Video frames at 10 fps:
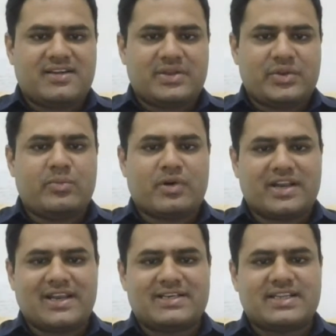new
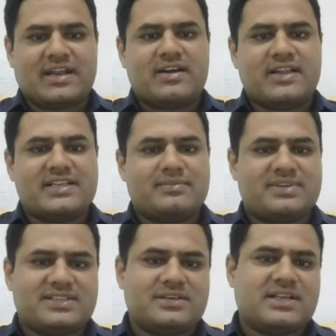body, let's say 100
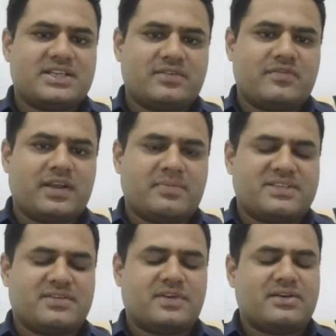kg person achieved
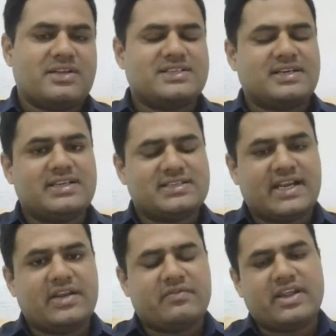5% weight loss and is
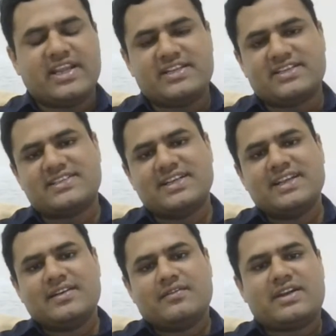95 kgs.
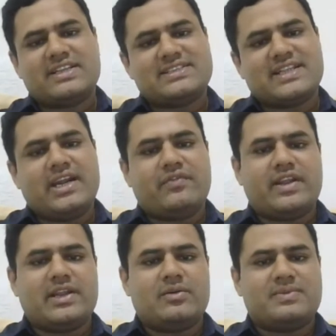For this
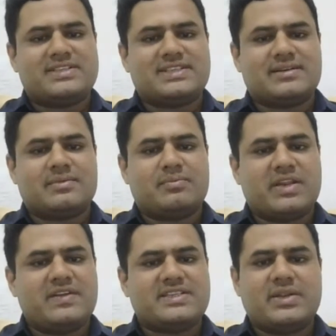95 kilo person,
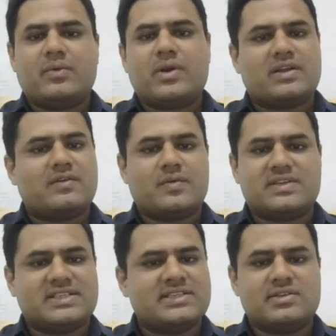previously whatever
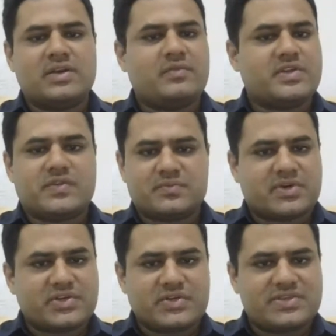was insulin which was
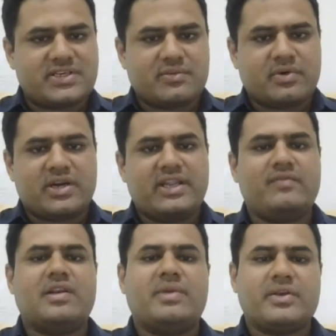produced in the
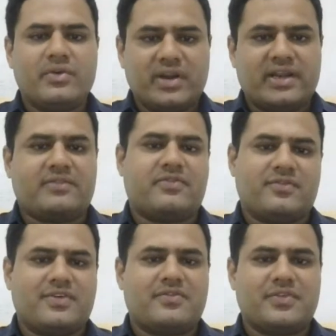body will be good
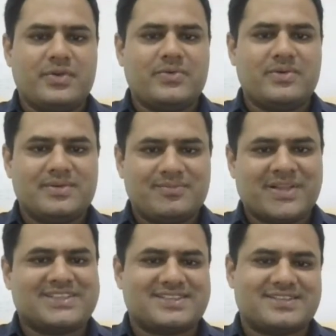enough for few
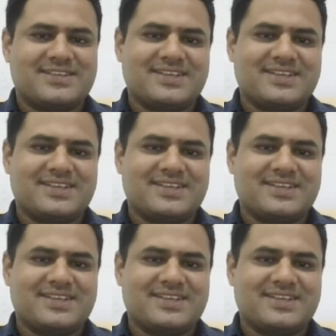months.